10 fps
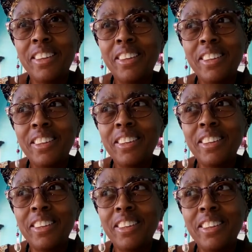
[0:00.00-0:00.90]

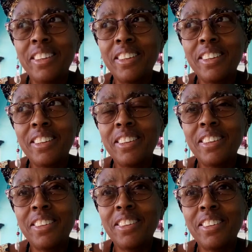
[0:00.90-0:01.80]

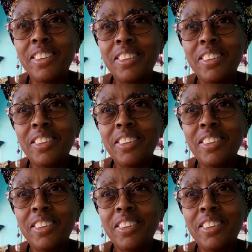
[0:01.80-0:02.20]
[no speech]